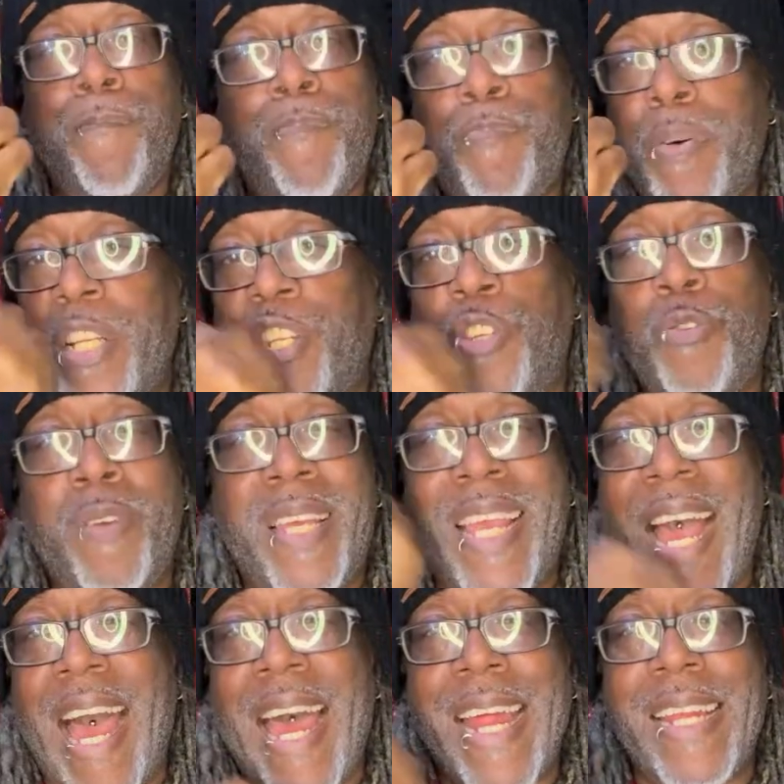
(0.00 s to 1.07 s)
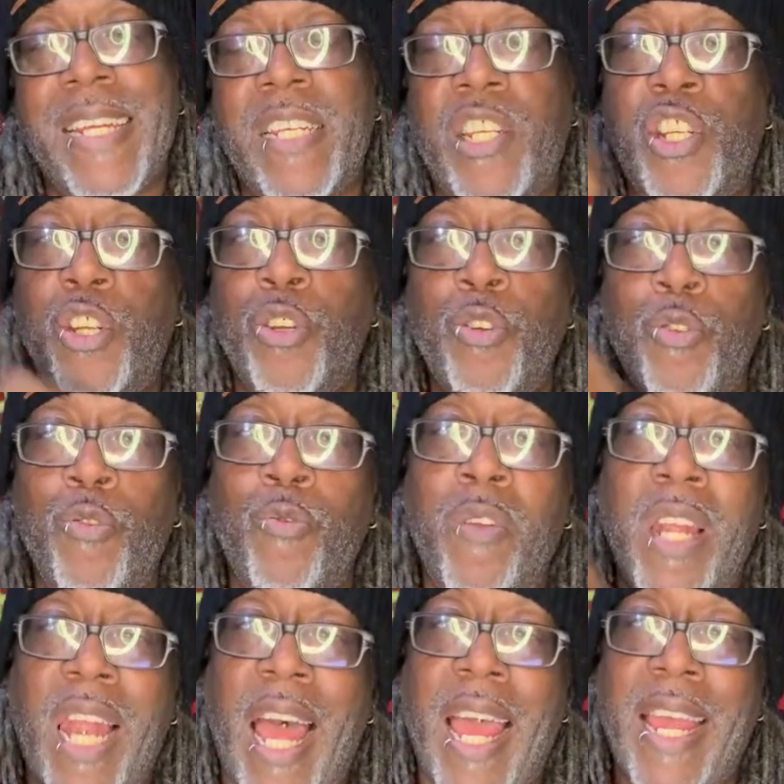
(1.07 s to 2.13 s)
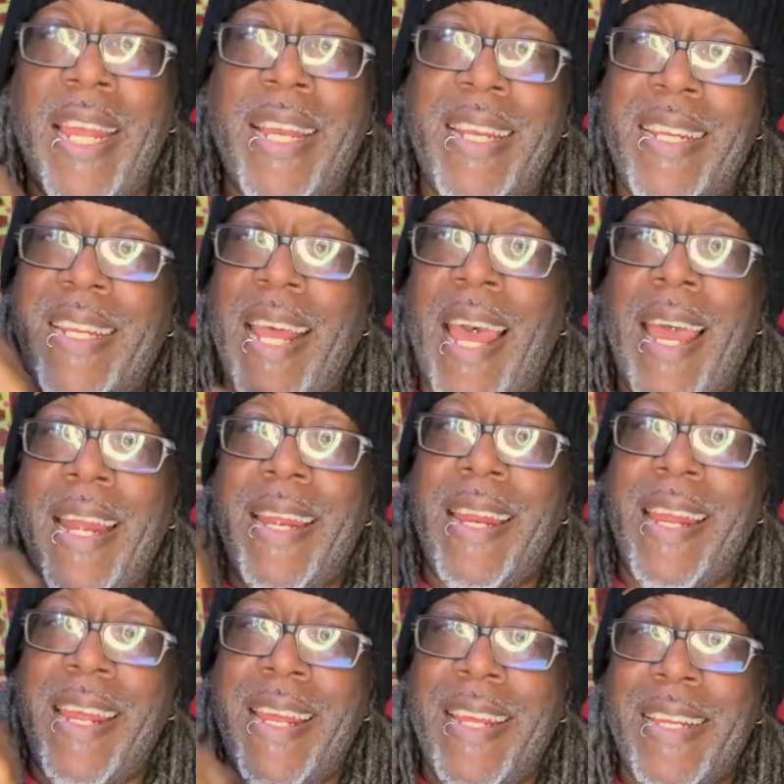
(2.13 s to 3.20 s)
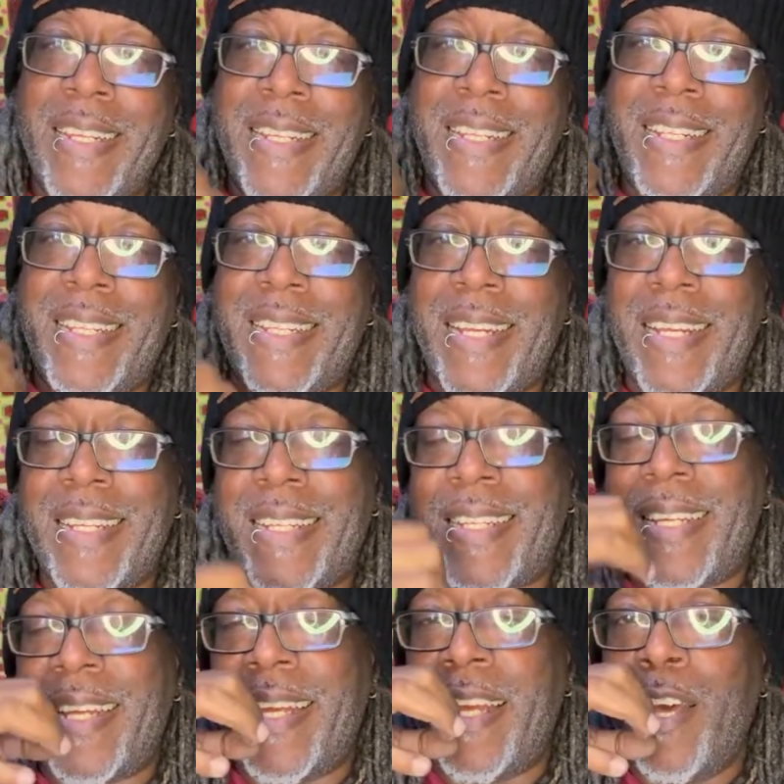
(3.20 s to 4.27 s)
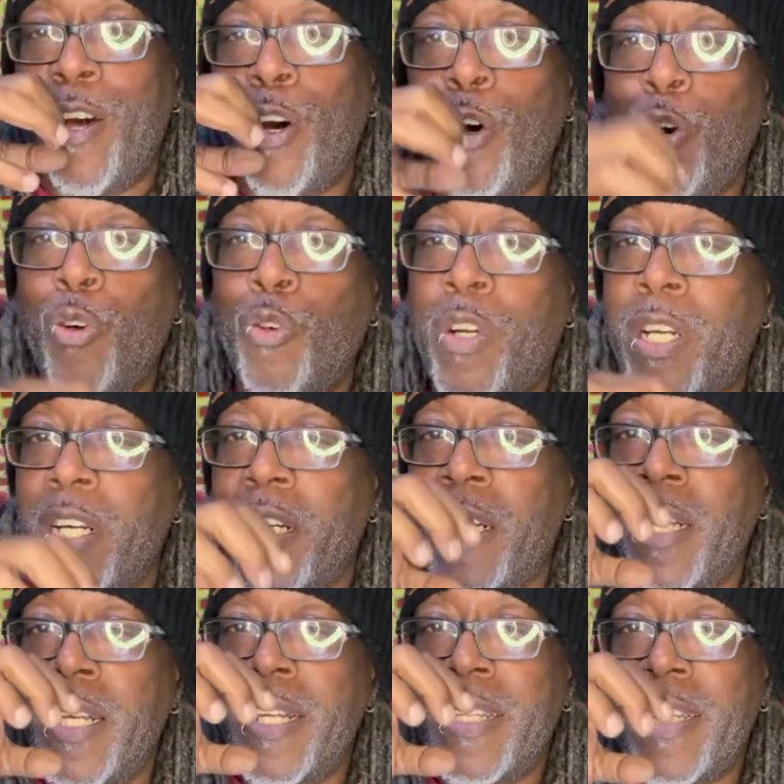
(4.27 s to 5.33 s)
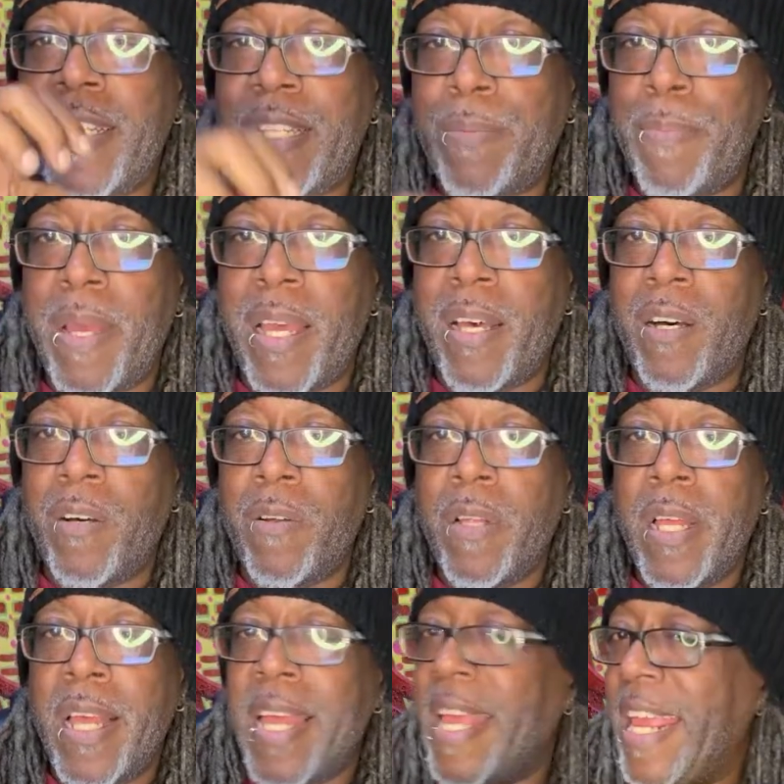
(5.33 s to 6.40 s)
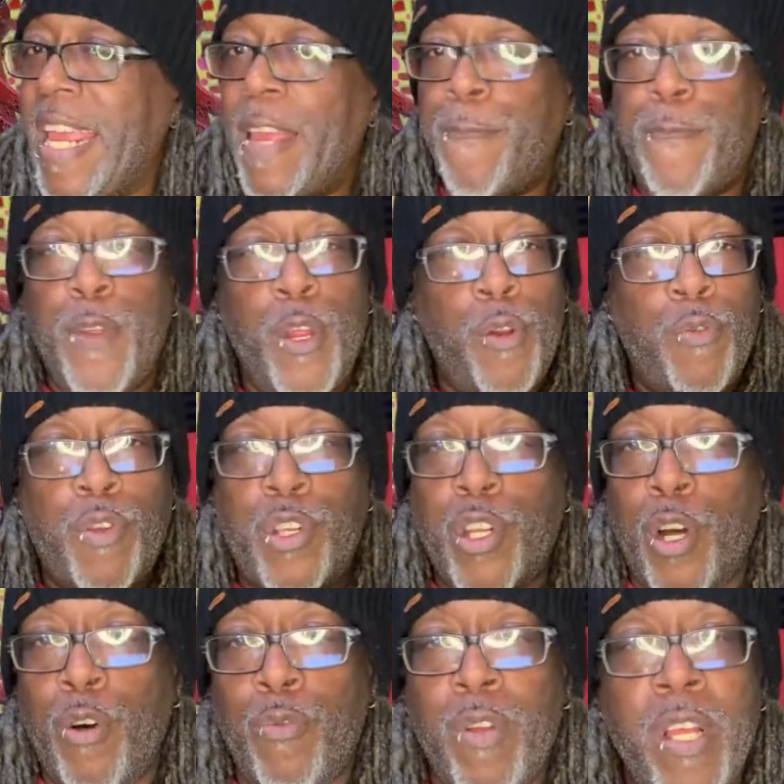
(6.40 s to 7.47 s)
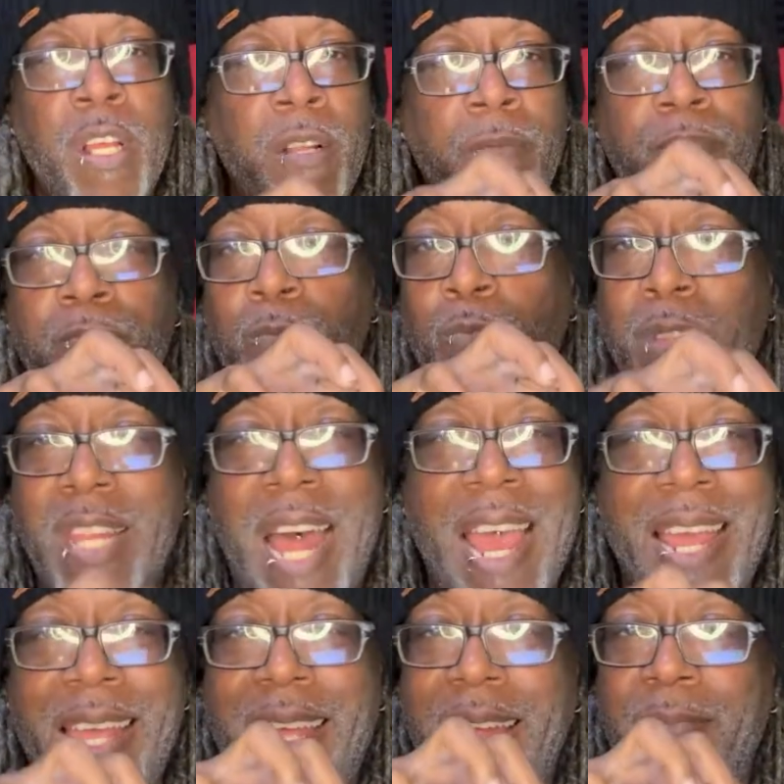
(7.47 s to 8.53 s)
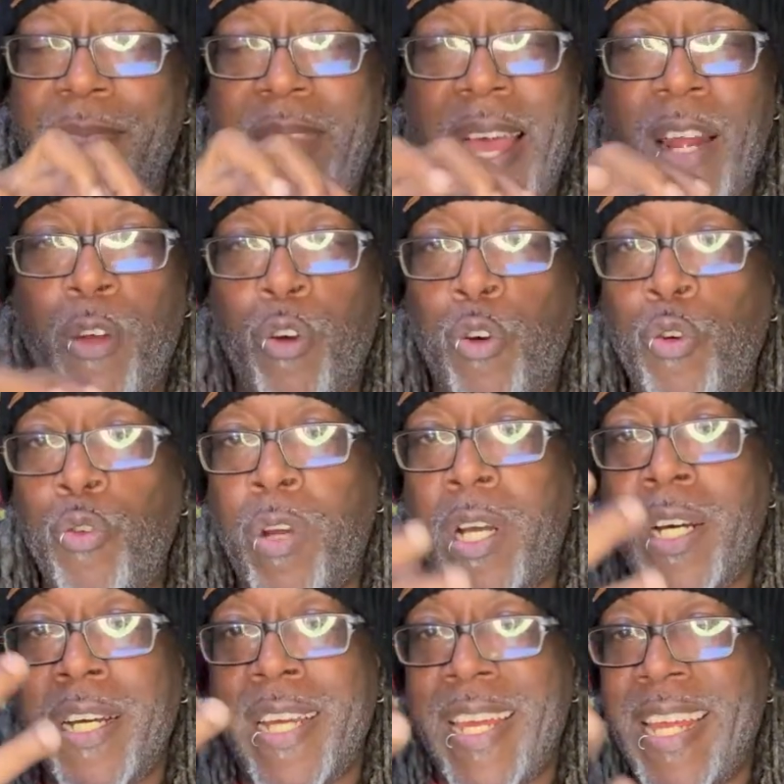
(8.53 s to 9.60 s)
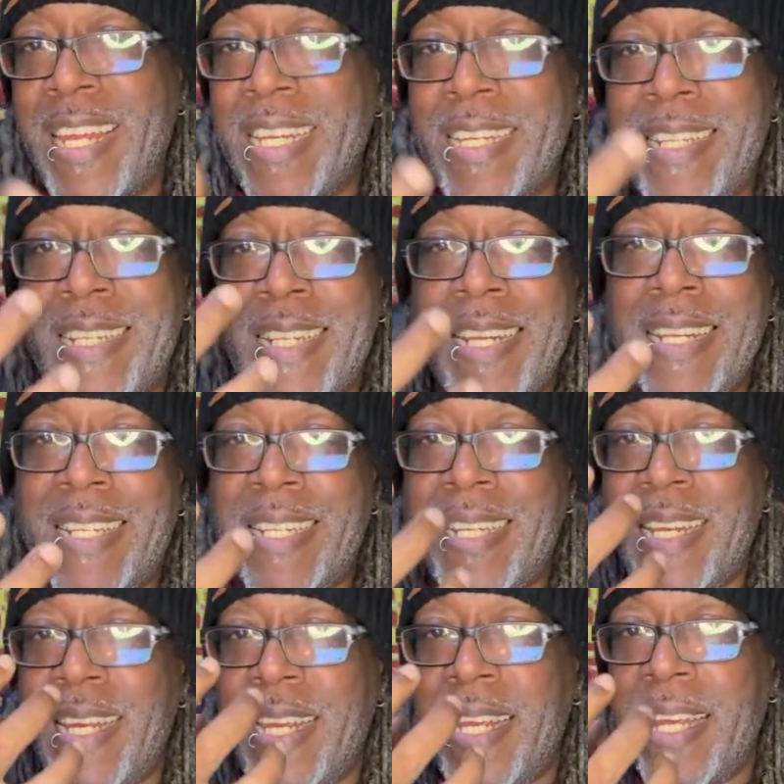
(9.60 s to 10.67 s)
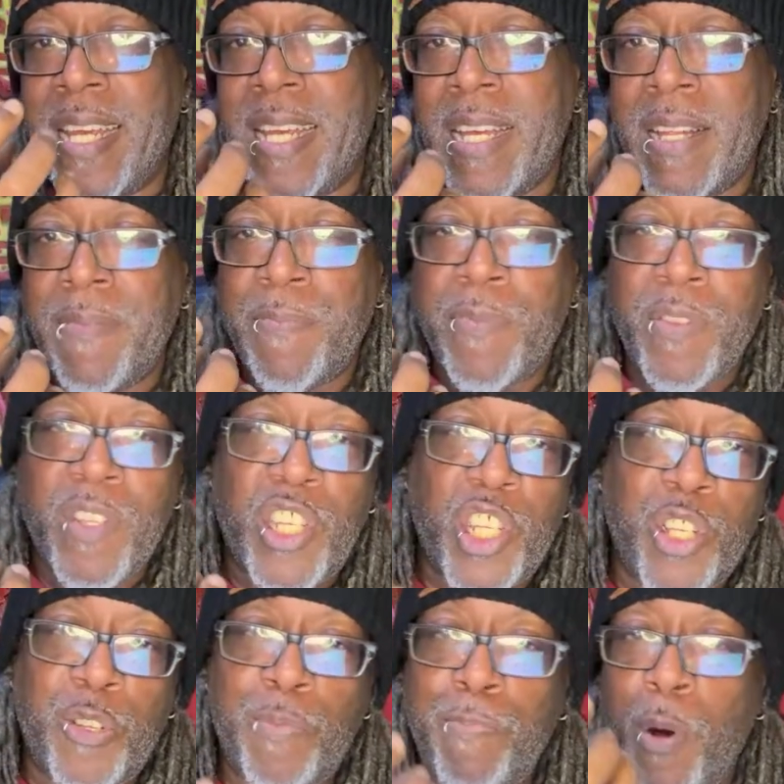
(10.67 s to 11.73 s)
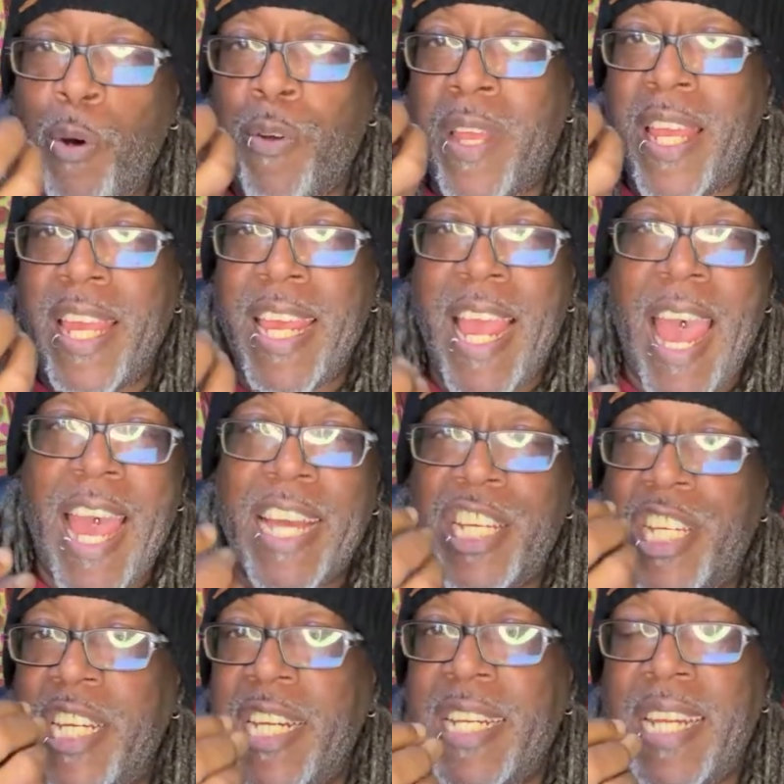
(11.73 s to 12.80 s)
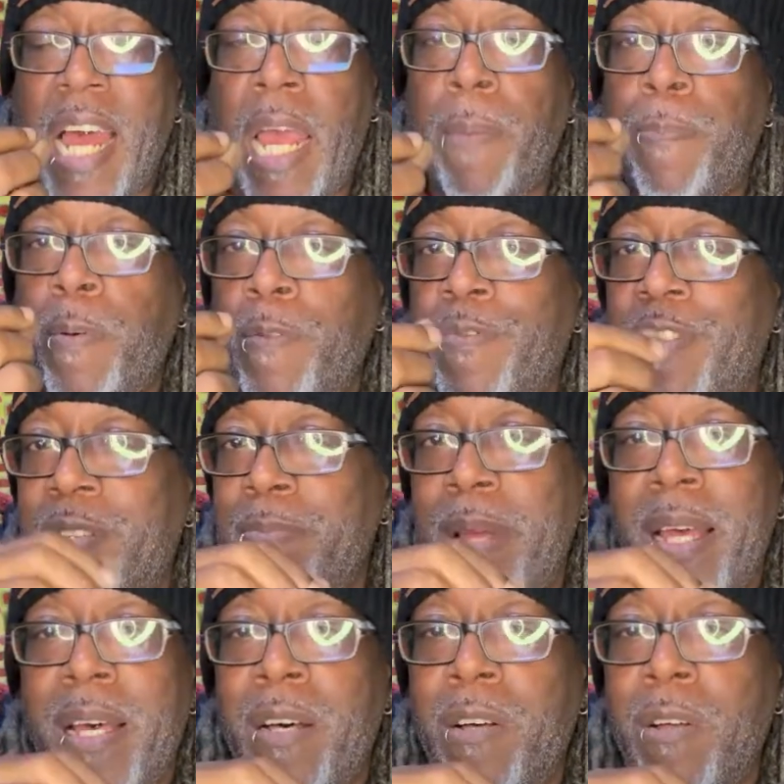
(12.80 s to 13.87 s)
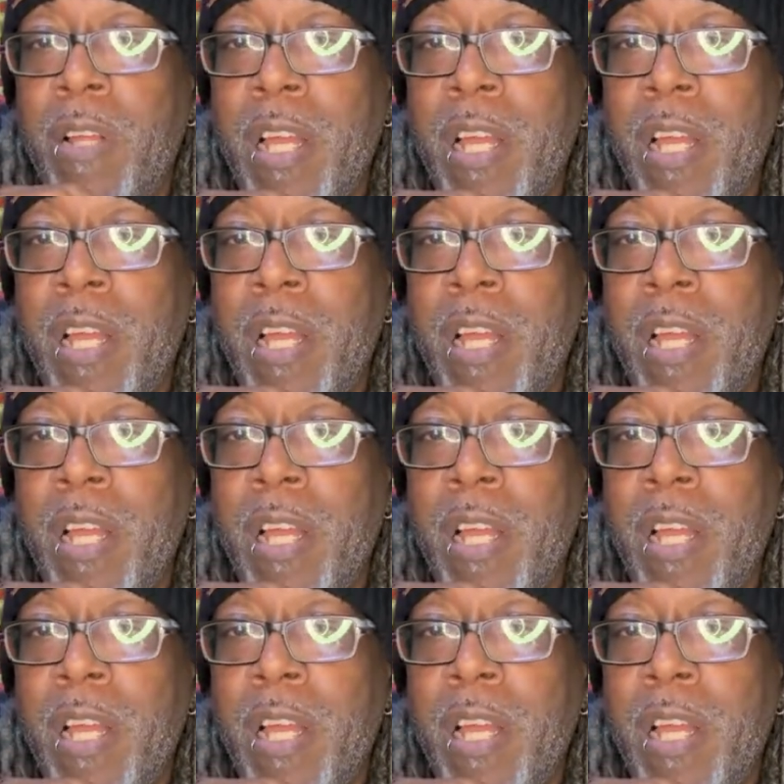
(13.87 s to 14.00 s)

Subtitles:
But you got to like that incensey hookah smell. If you don't like that hookah incensey, smoky, ashy type of smell,